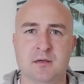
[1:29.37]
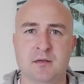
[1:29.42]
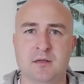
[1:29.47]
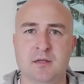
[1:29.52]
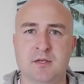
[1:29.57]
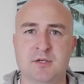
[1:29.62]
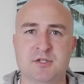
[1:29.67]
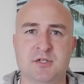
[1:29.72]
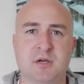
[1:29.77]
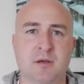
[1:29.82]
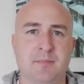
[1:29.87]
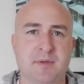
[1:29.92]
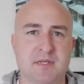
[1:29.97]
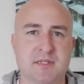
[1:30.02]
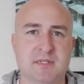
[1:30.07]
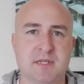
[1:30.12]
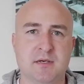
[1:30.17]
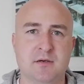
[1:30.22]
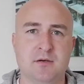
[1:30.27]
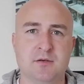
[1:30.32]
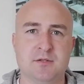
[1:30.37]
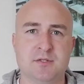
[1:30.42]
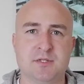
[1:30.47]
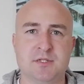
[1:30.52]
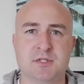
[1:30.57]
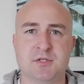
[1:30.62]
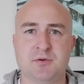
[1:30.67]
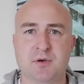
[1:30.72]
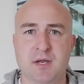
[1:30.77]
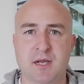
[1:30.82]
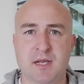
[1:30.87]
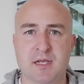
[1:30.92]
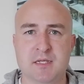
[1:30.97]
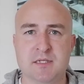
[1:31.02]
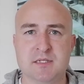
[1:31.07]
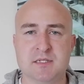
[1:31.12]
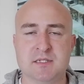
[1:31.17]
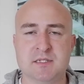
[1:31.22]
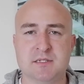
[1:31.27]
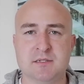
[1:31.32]
in shopping centers,
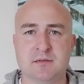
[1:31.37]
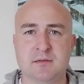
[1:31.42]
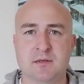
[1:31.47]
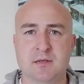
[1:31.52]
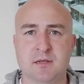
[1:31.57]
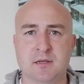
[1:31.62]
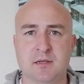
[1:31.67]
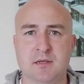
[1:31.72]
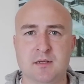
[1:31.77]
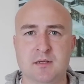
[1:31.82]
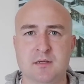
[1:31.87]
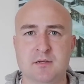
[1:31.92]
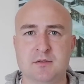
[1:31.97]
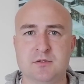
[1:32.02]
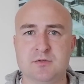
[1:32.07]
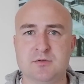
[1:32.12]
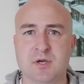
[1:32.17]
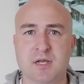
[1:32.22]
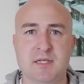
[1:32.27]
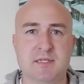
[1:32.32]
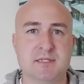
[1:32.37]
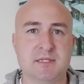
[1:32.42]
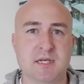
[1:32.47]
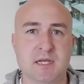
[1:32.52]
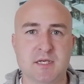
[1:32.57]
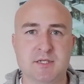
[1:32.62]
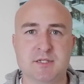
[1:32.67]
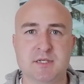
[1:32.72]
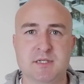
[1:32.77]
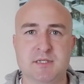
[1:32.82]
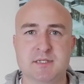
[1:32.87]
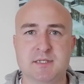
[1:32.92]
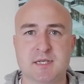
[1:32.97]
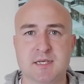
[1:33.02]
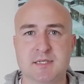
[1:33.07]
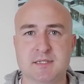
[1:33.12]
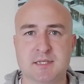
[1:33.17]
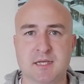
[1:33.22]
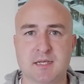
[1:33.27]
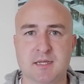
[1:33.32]
trains, train stations,
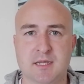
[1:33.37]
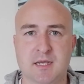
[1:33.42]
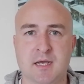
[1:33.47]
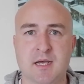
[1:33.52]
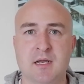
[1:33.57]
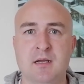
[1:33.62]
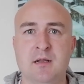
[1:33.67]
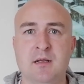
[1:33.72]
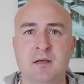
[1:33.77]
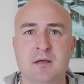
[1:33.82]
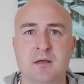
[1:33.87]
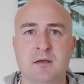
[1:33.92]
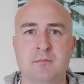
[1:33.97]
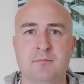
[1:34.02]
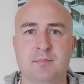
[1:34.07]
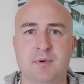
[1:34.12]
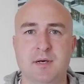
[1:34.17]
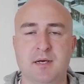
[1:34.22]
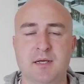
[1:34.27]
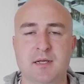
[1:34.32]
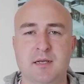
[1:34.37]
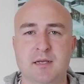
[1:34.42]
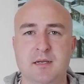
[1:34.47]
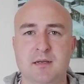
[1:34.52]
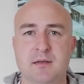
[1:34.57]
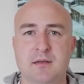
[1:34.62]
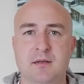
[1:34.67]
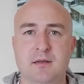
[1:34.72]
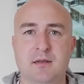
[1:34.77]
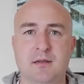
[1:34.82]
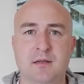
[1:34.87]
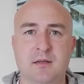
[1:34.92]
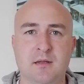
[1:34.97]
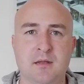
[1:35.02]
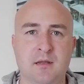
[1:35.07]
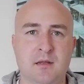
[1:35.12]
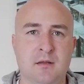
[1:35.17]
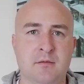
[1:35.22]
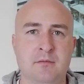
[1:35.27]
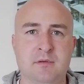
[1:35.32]
things like that, but
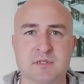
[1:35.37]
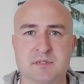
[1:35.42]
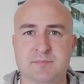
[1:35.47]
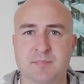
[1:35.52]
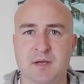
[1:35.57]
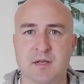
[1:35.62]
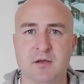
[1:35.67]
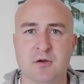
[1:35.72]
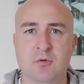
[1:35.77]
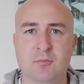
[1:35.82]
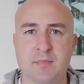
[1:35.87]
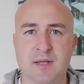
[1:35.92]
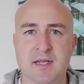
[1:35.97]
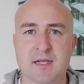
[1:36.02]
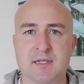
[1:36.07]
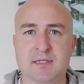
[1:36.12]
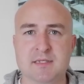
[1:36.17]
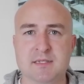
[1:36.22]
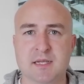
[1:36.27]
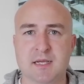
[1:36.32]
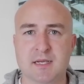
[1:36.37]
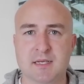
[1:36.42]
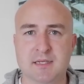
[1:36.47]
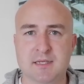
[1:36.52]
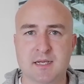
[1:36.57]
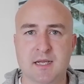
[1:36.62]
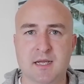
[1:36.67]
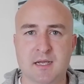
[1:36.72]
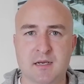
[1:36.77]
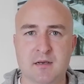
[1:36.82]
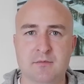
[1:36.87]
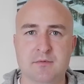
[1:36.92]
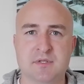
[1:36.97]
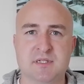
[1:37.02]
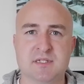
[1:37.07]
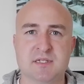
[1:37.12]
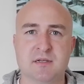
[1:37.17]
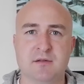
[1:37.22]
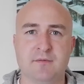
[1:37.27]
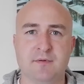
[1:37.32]
it was by no means like dead. It
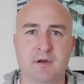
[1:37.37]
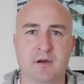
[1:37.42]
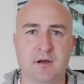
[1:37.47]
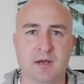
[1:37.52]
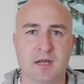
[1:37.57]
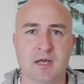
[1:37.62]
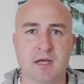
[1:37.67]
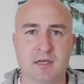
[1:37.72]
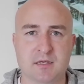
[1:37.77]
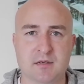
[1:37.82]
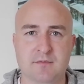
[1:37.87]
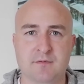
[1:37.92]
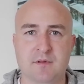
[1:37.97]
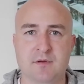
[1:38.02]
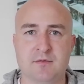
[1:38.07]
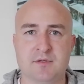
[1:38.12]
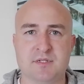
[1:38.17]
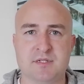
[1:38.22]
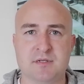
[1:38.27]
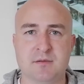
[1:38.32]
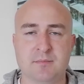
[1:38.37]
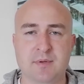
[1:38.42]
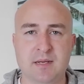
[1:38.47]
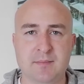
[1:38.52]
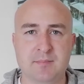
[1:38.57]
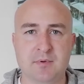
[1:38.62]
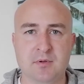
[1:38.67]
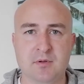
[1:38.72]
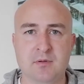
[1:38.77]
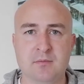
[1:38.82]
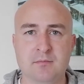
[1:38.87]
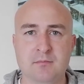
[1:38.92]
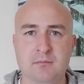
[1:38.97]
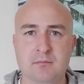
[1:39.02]
was still very active. There were still people